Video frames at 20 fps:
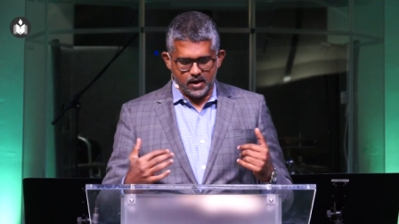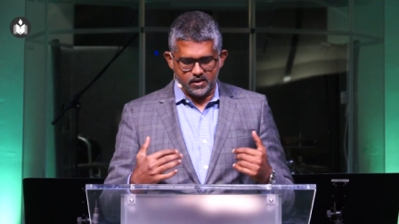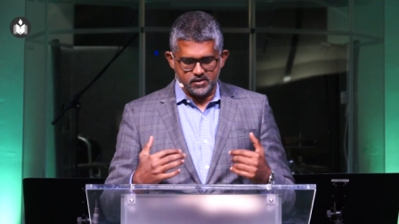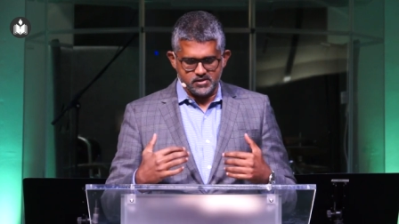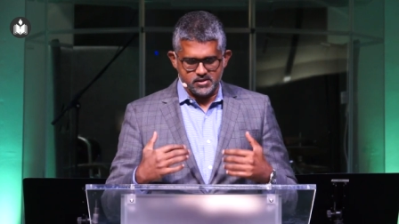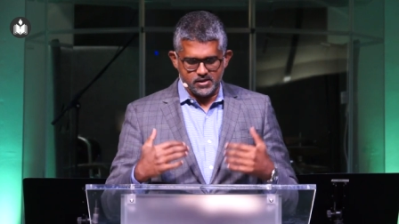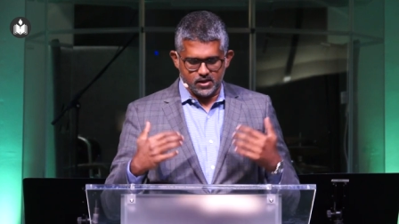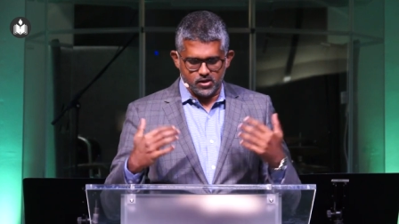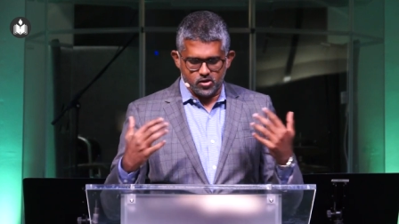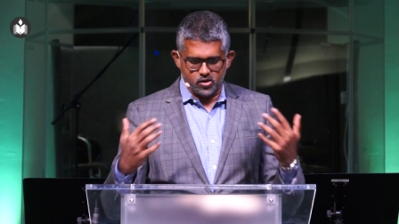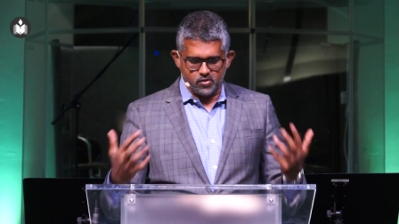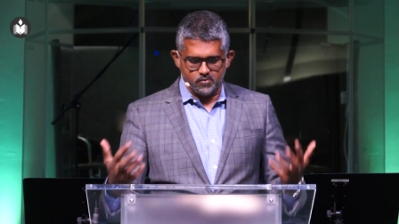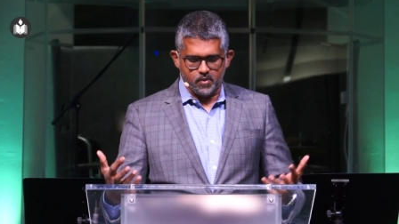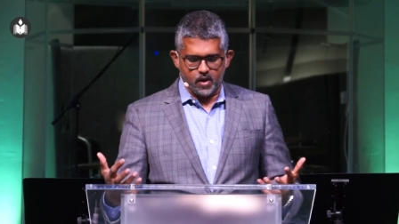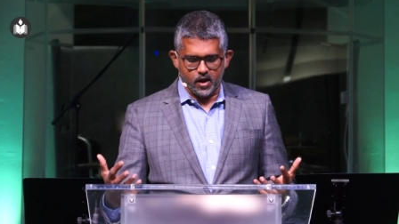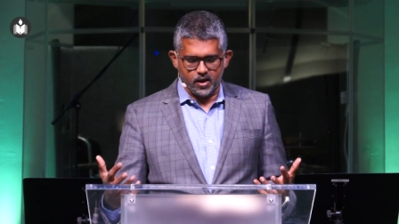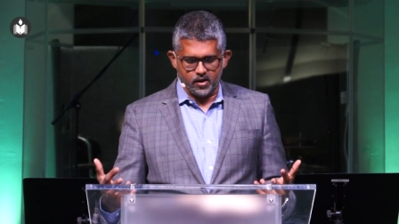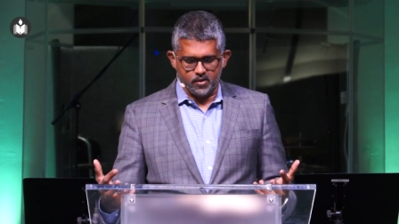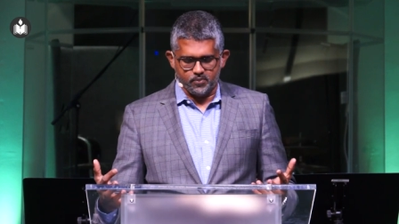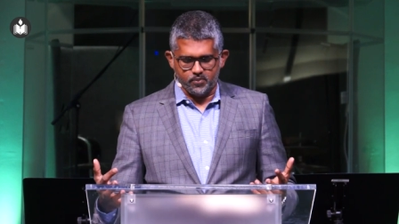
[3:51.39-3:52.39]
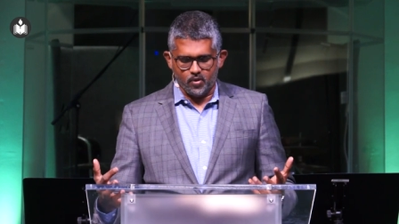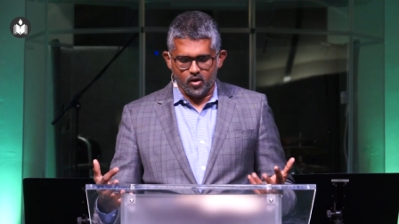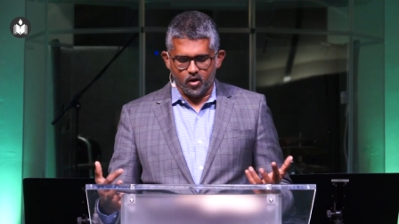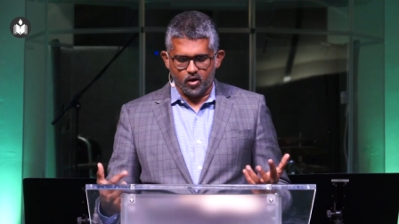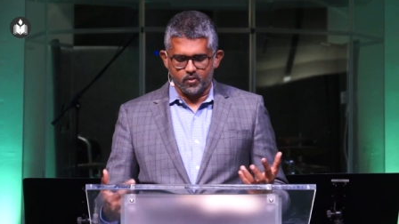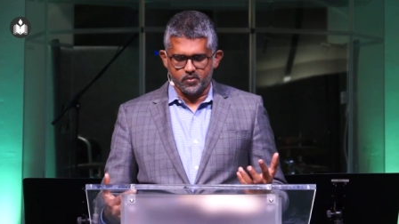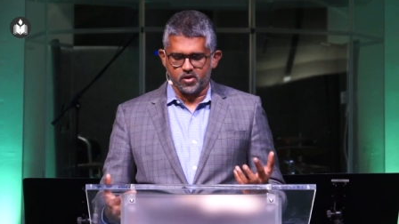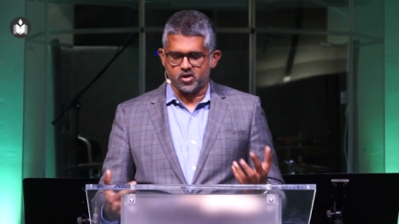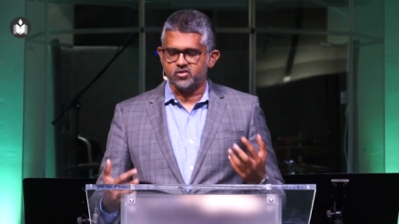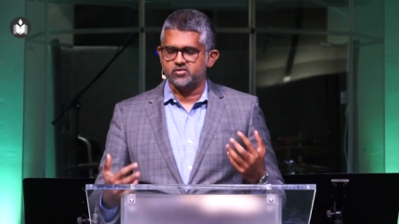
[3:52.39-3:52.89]
and said goodbye to
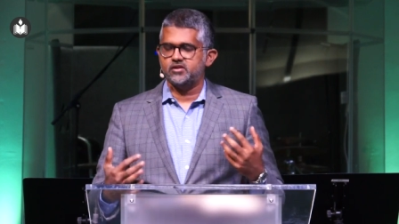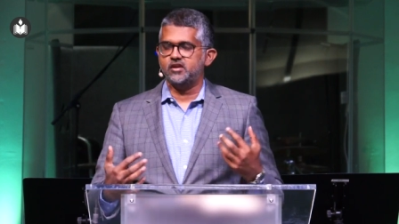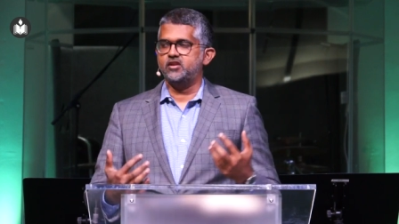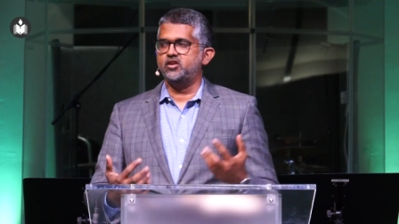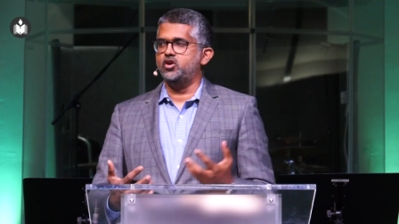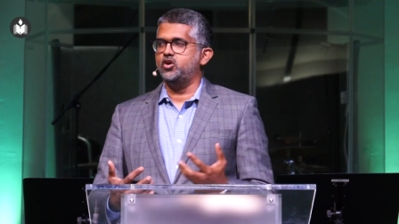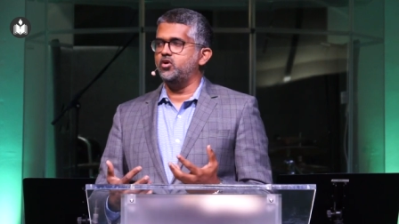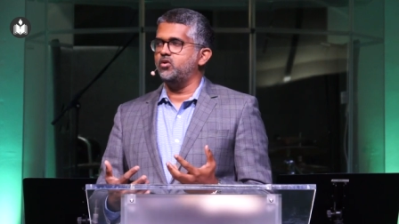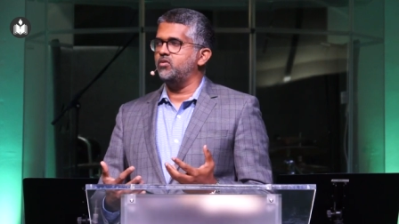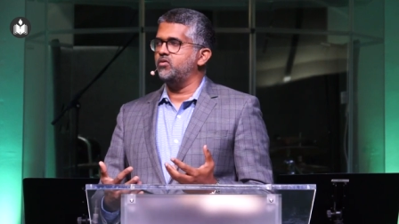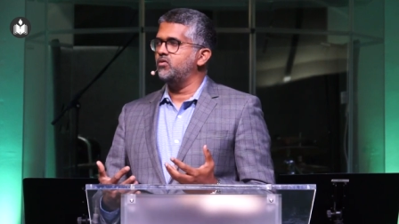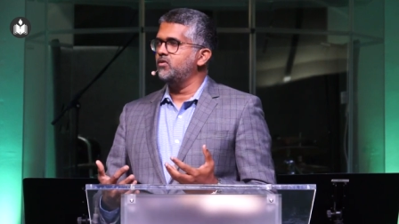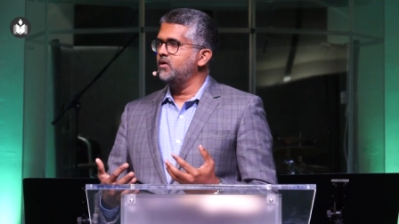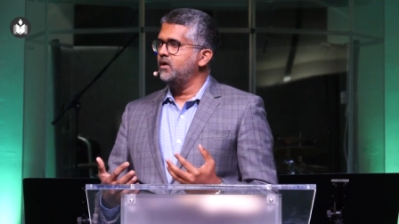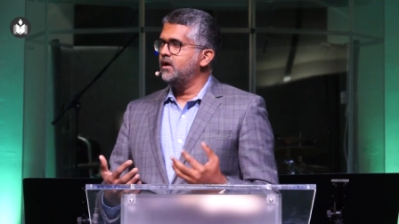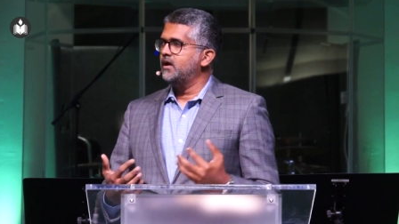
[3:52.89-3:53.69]
Paul because they knew